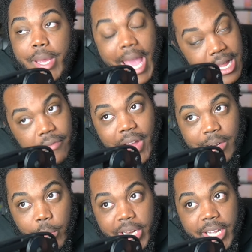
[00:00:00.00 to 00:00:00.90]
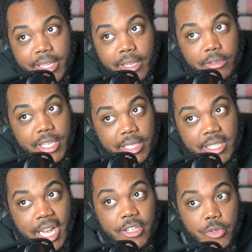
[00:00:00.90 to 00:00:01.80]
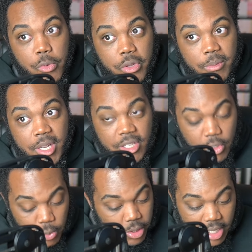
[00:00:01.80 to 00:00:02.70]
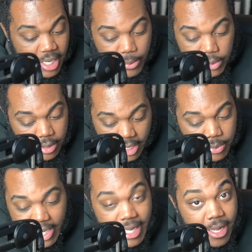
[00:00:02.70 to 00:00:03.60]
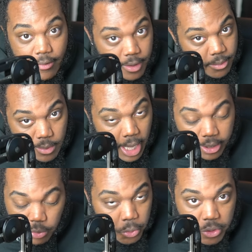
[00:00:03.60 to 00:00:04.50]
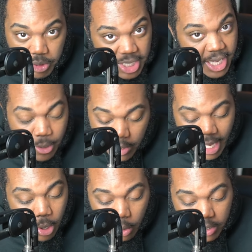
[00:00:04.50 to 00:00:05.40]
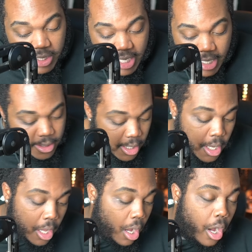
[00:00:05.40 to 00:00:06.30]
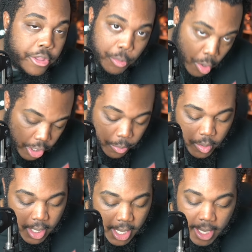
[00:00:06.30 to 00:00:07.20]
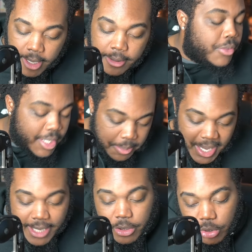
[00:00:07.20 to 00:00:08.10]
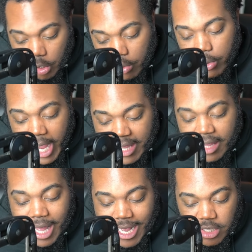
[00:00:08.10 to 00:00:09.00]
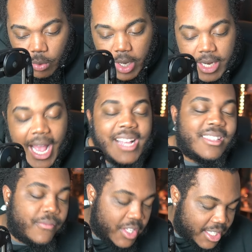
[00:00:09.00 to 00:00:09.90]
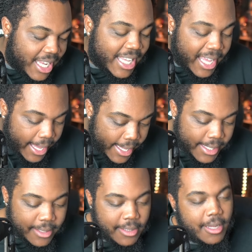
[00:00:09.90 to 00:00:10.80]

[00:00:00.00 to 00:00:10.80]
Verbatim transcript: had to find a way to get the sickness out of Tsurugi because Tsurugi he was he was at the end of it. Like Tsurugi was getting hit with that whole disease. All the Roku were gone. This bastard Toru ate the last one as the villain that he is.